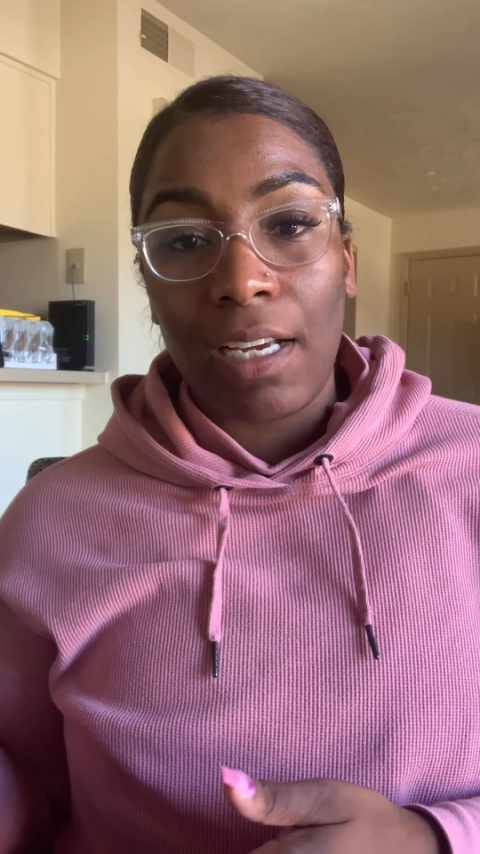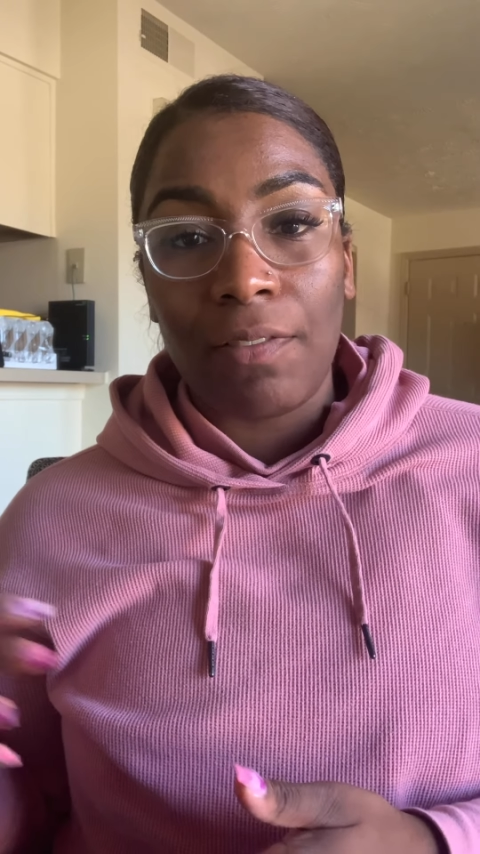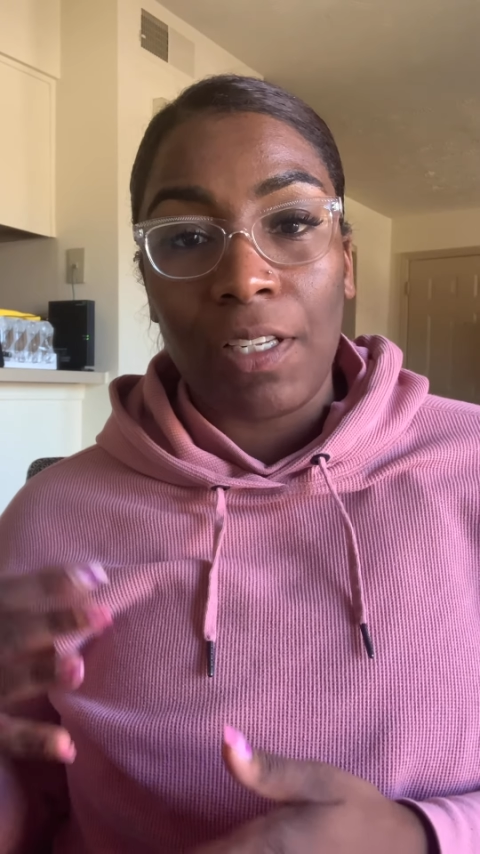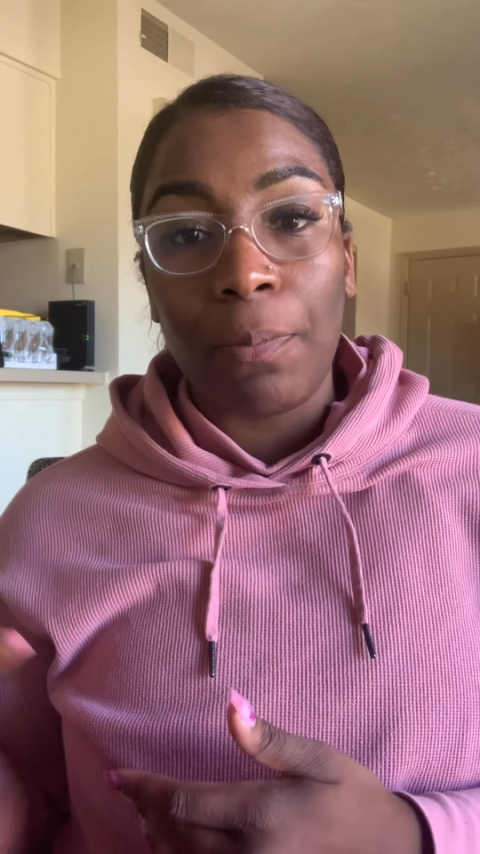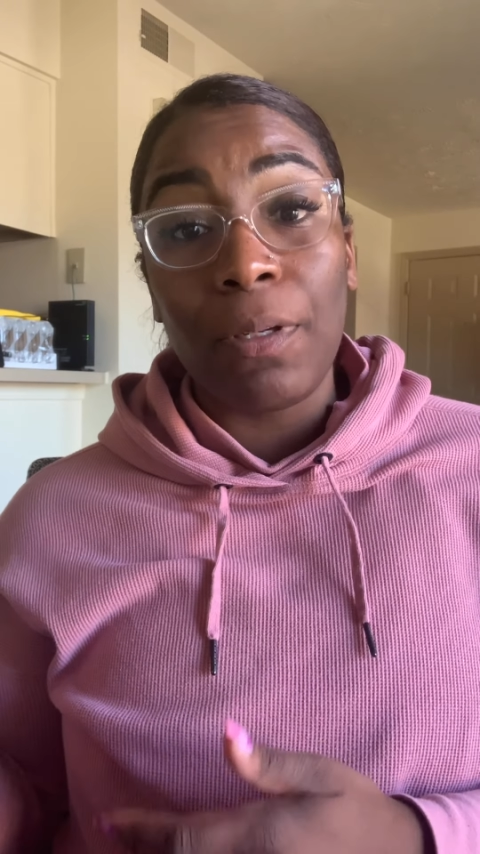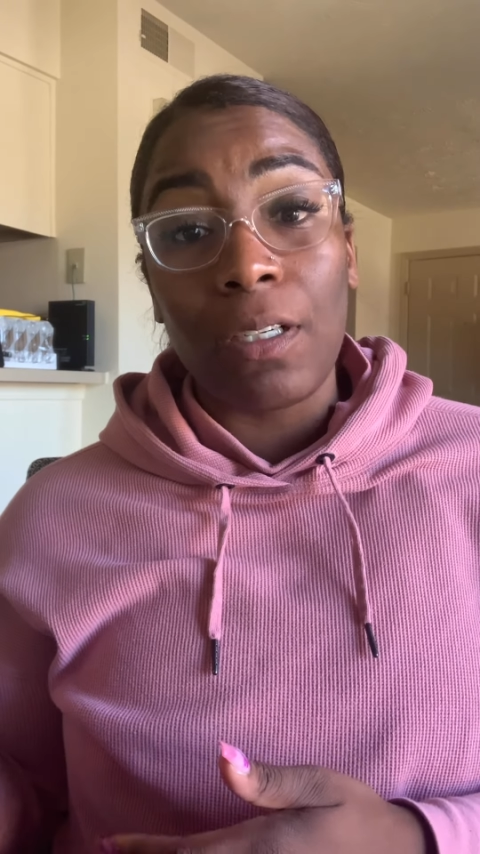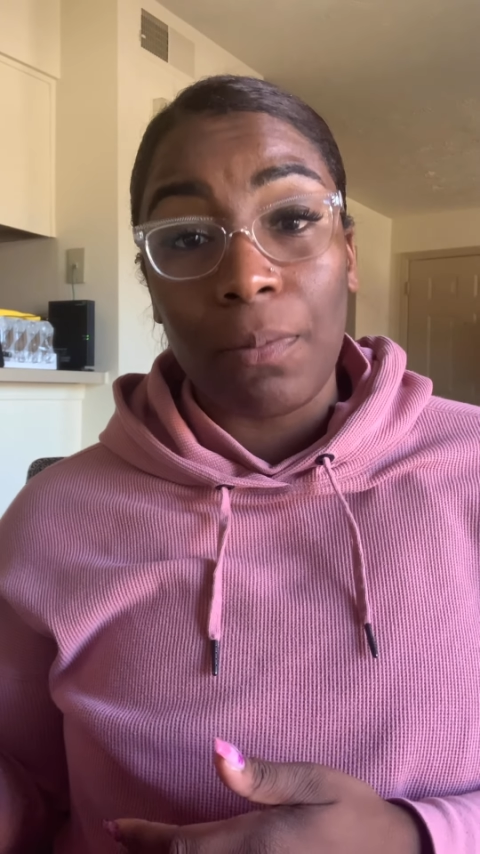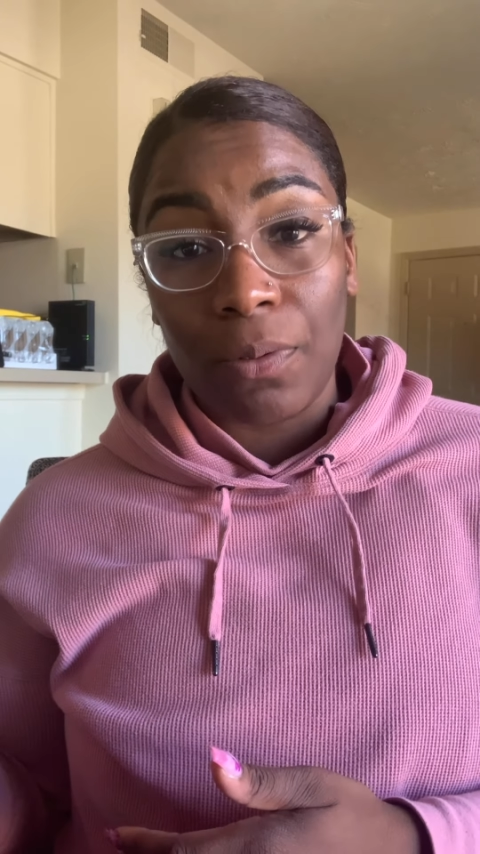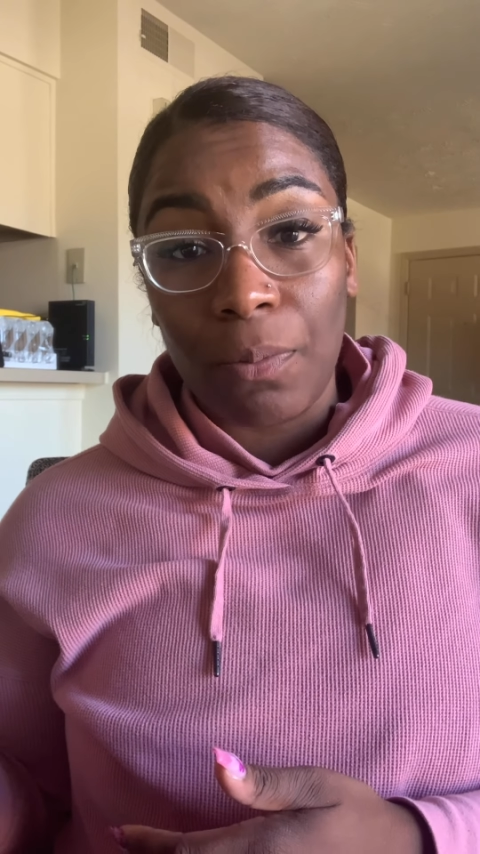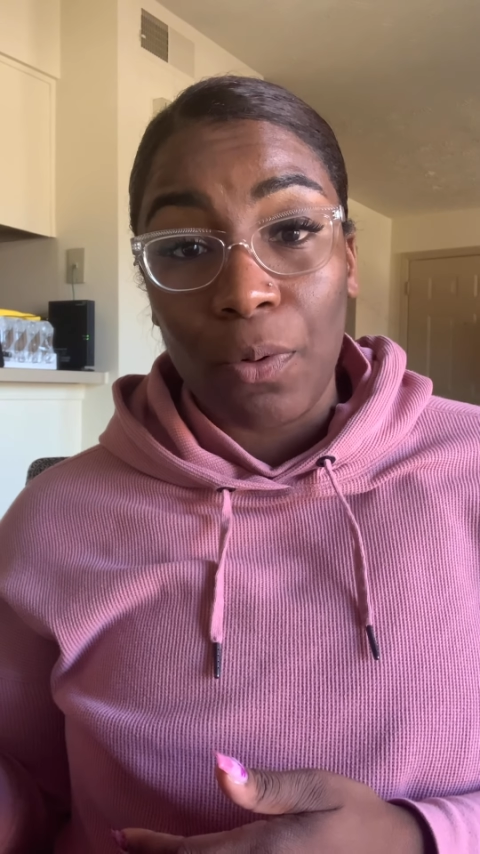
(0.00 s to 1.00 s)
kind of the
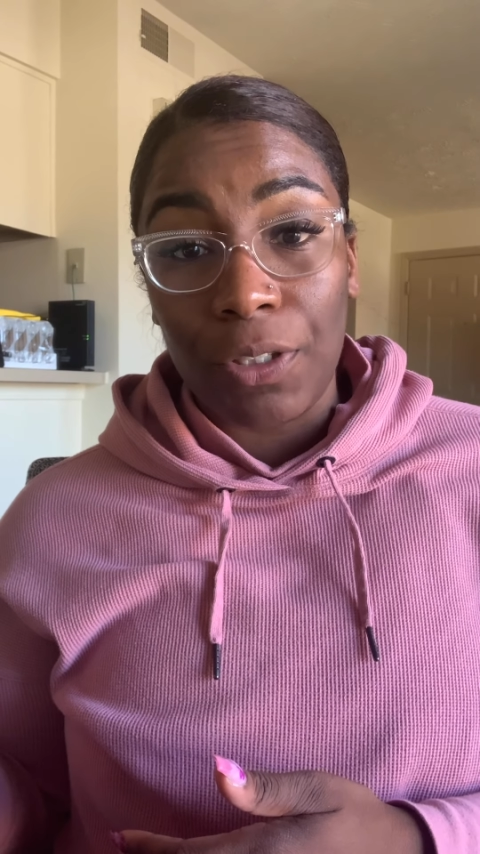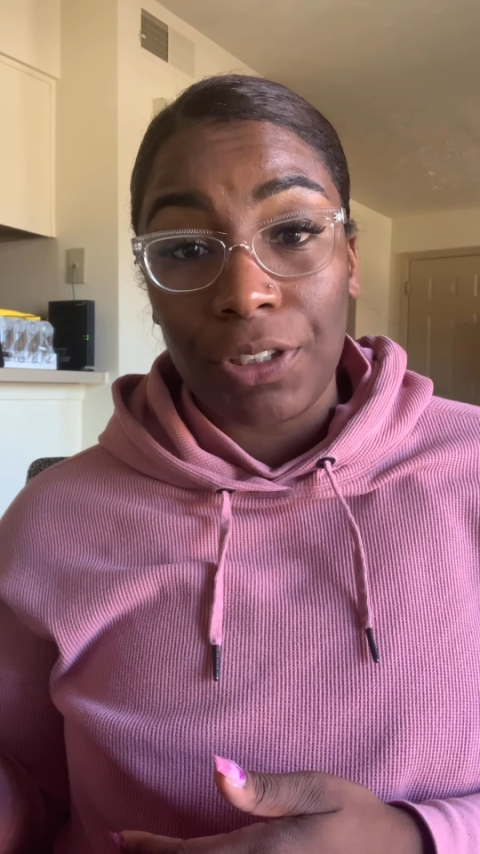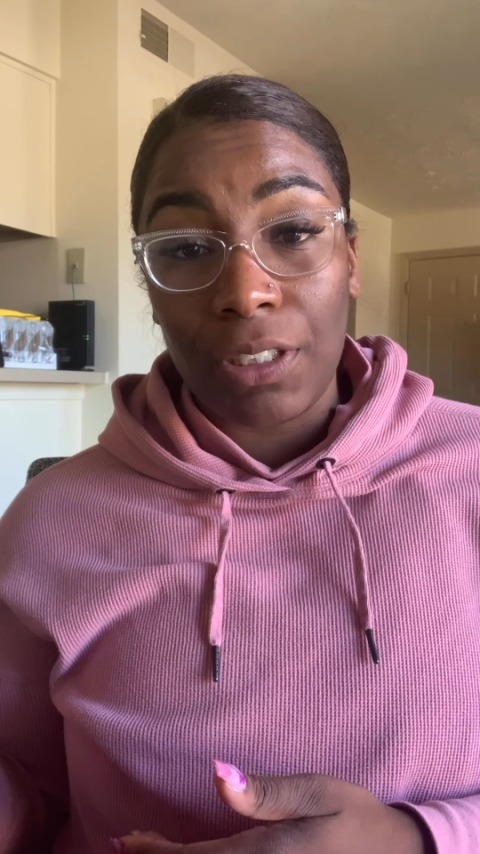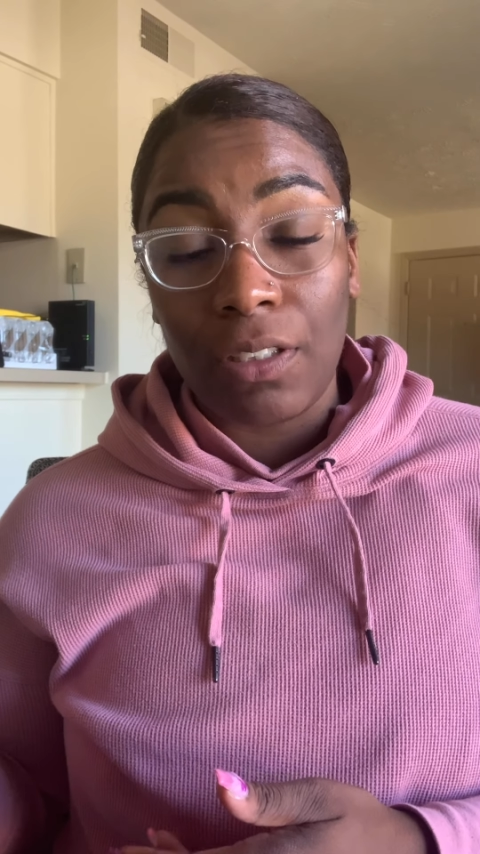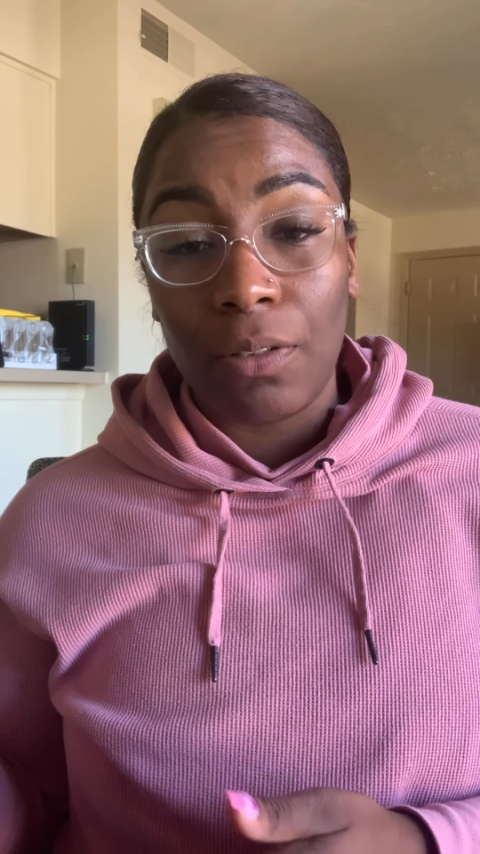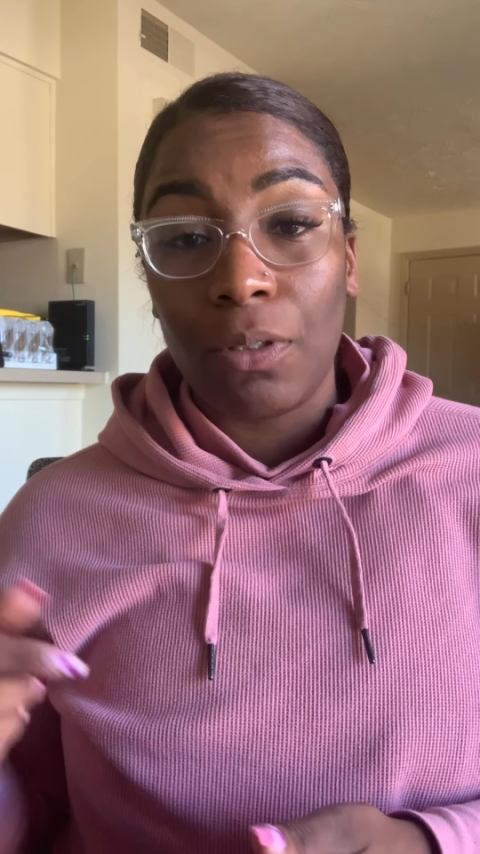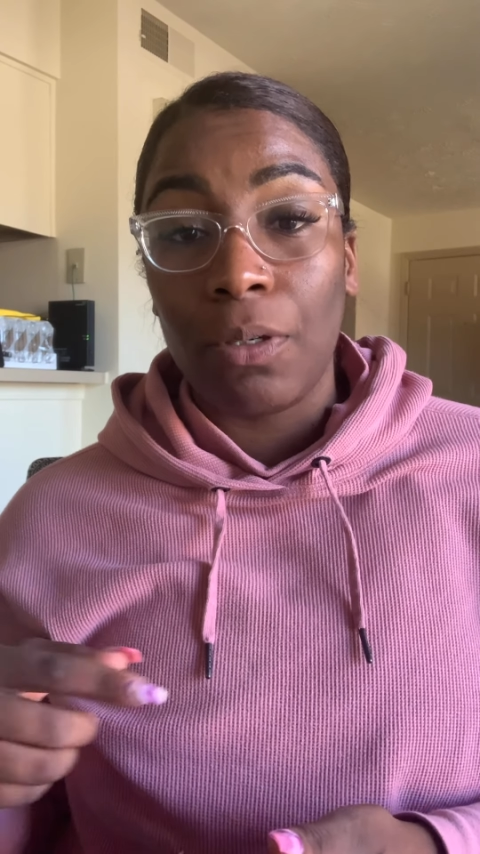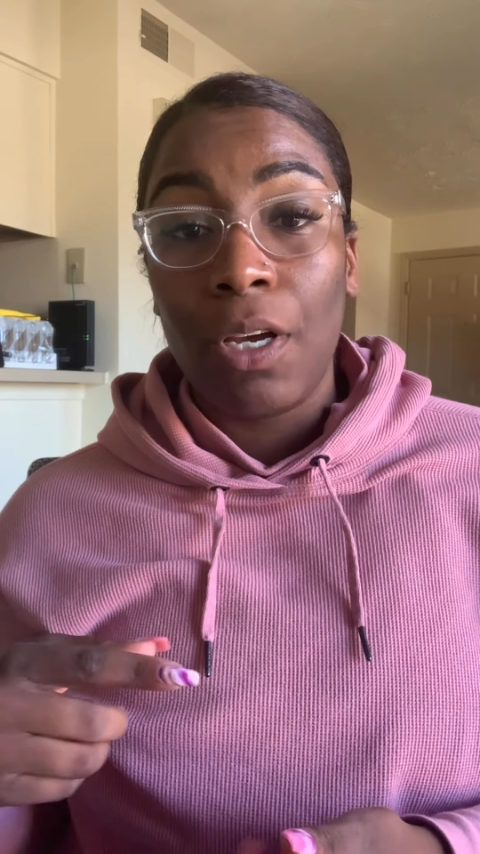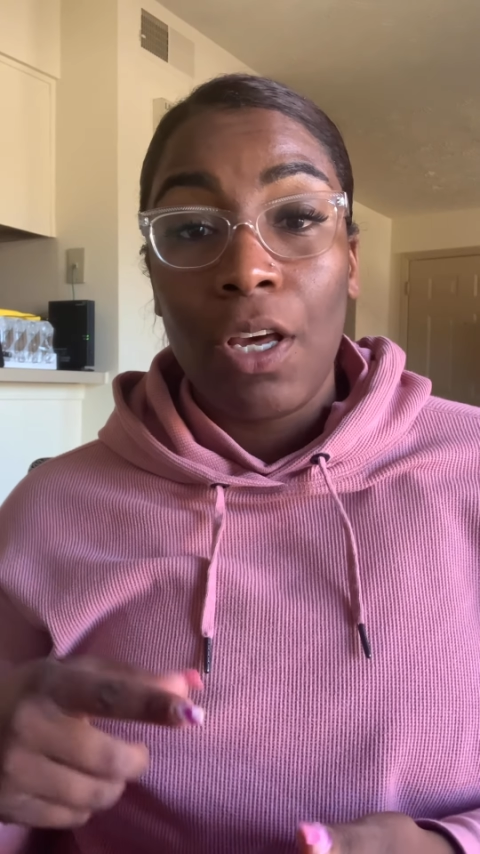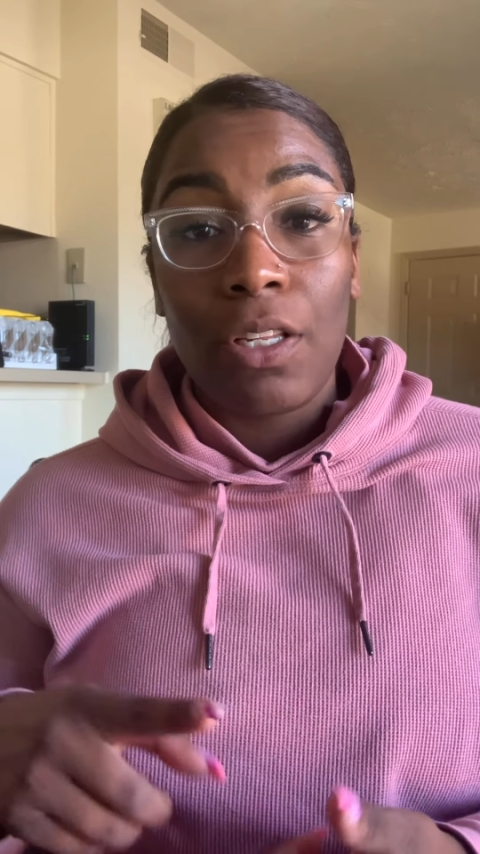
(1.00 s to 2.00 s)
applicable portion, the, the,